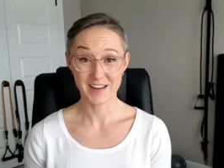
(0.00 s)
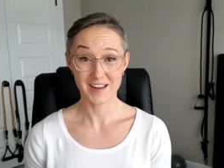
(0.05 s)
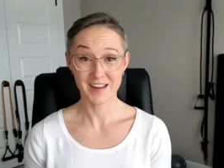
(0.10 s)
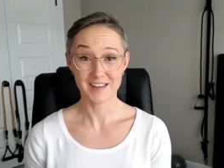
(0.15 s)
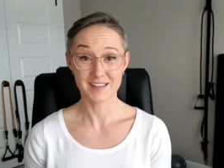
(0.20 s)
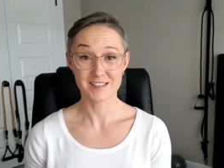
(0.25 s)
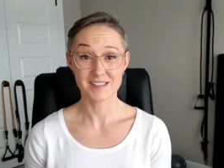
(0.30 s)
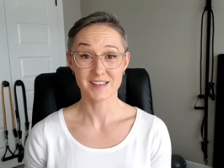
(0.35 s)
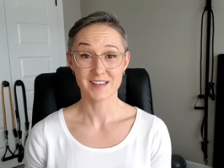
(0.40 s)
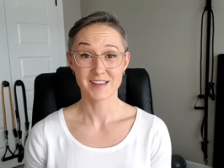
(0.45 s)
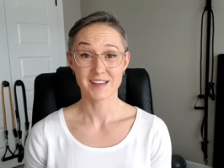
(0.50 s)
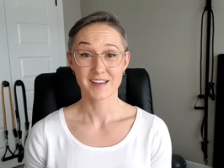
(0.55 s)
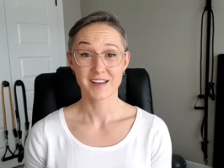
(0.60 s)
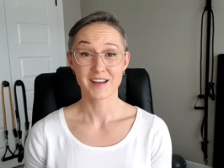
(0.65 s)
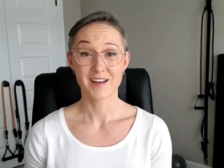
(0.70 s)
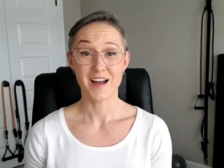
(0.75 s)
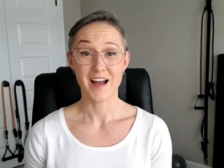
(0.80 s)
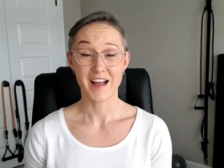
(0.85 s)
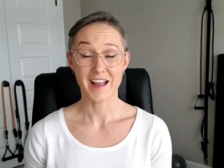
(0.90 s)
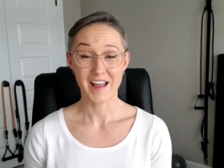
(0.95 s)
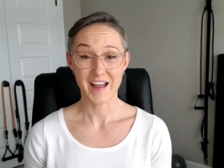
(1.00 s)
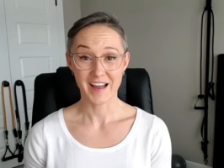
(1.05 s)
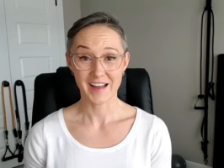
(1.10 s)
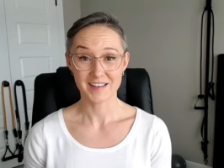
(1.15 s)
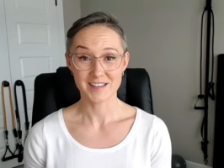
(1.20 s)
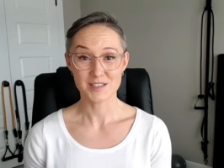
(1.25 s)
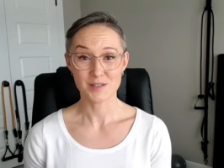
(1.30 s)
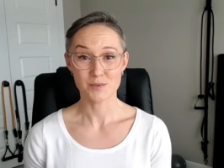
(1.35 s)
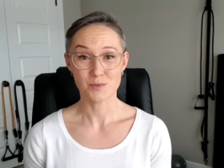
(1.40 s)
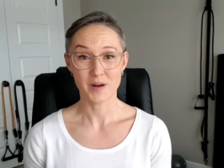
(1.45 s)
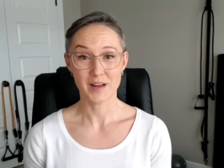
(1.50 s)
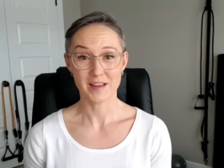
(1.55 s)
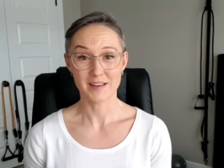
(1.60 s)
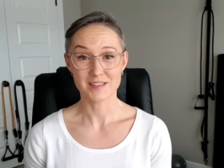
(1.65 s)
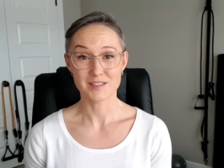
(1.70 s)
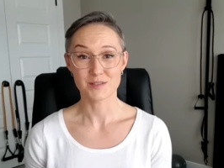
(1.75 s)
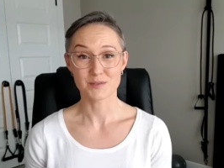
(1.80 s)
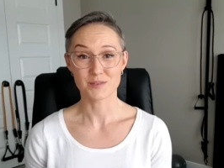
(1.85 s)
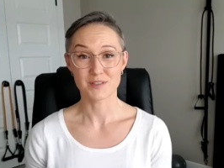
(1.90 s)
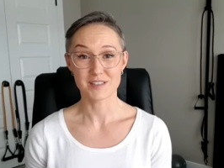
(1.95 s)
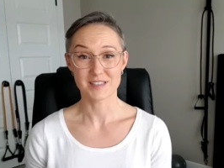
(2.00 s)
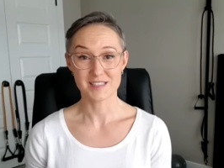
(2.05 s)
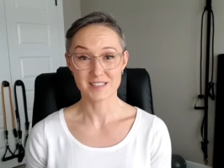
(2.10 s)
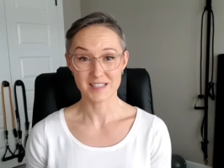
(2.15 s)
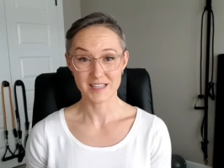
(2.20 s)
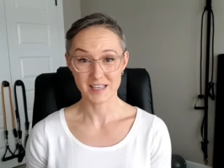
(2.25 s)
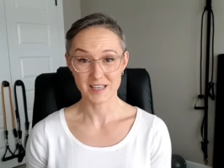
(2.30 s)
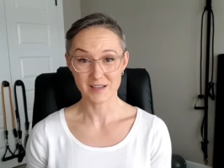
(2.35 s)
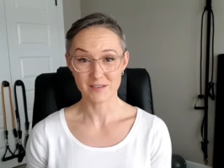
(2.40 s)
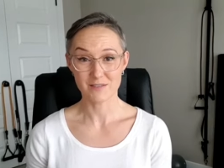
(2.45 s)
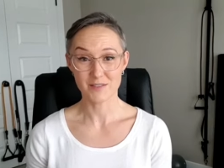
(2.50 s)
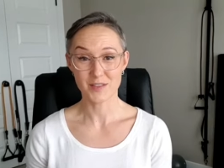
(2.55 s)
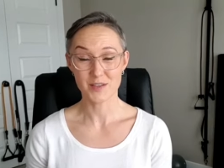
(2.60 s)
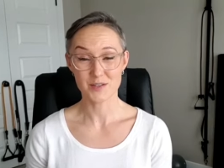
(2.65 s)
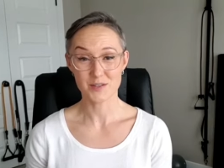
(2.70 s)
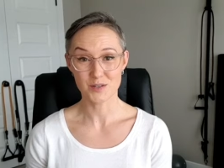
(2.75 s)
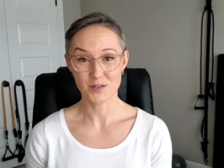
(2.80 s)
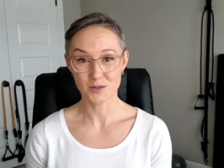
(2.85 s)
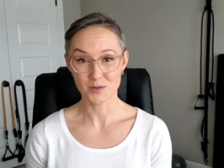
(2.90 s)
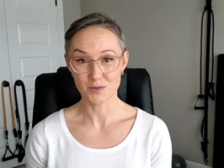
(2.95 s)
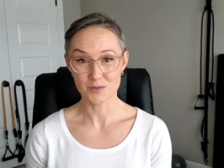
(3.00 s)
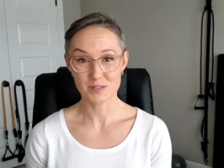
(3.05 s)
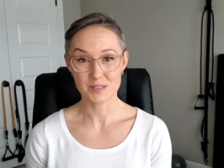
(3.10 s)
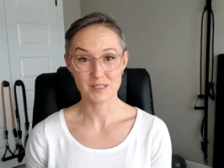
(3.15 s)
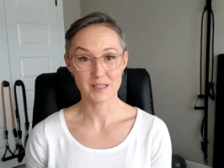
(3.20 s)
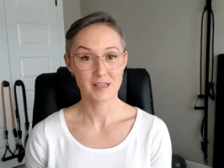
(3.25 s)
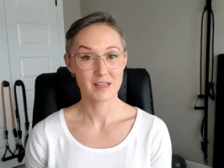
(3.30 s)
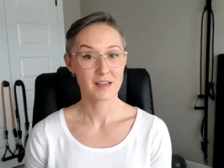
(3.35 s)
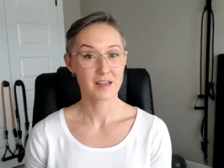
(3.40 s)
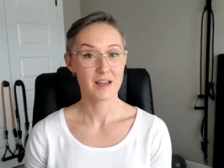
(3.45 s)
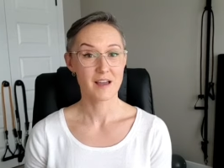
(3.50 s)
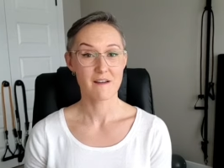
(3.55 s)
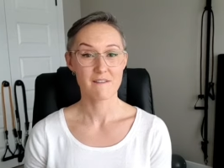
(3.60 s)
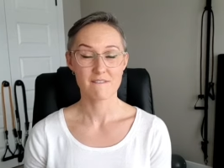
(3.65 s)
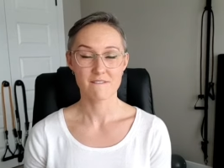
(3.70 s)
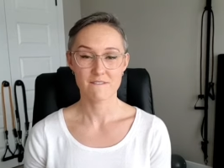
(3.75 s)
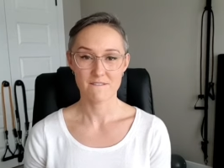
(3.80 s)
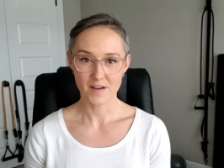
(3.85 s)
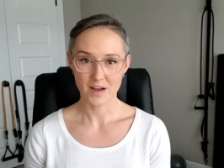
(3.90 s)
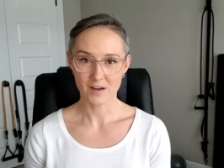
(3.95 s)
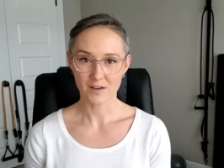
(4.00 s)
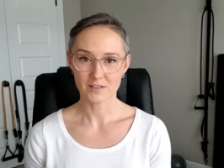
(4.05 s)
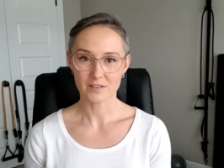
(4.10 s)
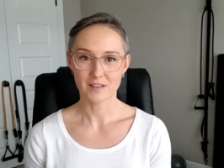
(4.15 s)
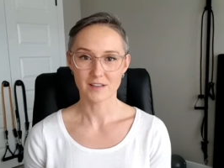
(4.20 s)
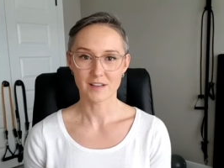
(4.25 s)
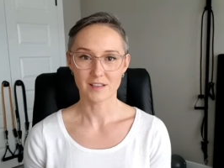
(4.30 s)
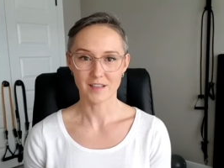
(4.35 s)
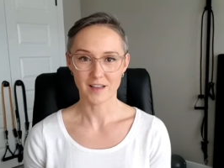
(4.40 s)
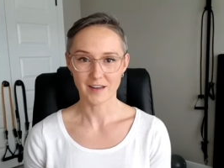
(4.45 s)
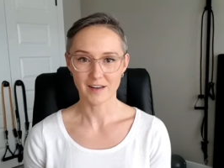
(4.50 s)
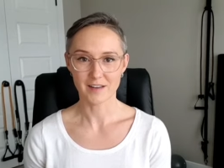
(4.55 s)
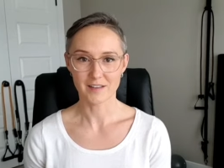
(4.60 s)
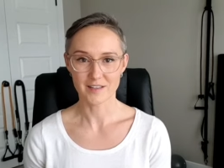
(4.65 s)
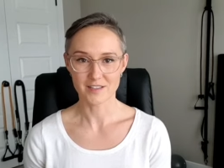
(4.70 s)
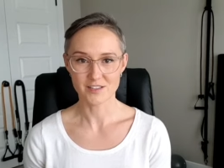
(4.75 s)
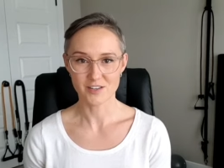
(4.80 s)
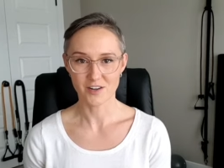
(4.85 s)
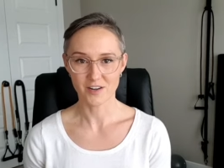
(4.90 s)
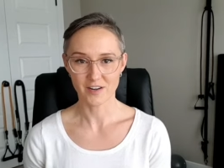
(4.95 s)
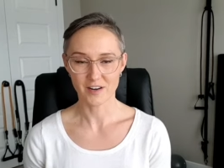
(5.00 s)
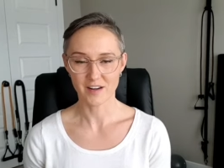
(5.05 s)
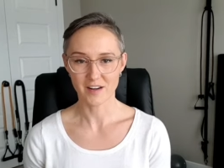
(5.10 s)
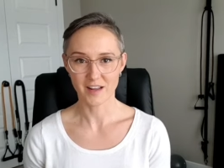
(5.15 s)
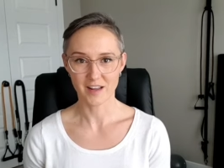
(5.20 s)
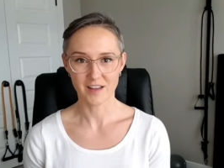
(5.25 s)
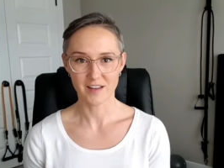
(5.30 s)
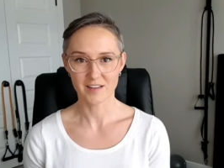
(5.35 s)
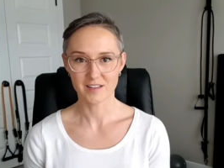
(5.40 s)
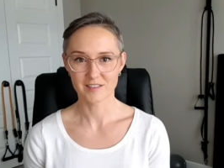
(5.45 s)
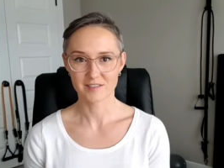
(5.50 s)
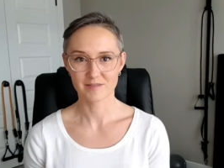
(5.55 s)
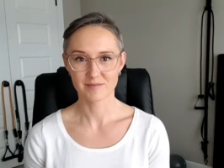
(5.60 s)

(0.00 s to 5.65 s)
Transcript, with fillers: days I had to wait to receive the news felt like an eternity.